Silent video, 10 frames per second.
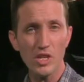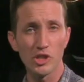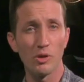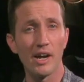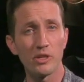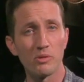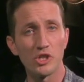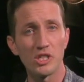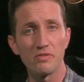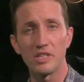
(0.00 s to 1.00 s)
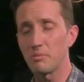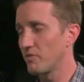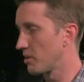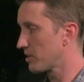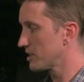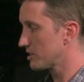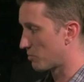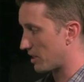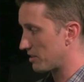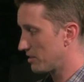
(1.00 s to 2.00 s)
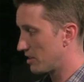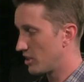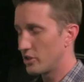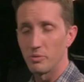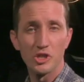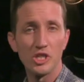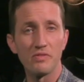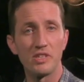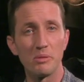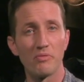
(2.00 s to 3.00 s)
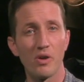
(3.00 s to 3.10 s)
So how do you achieve deep focus? Well, you achieve deep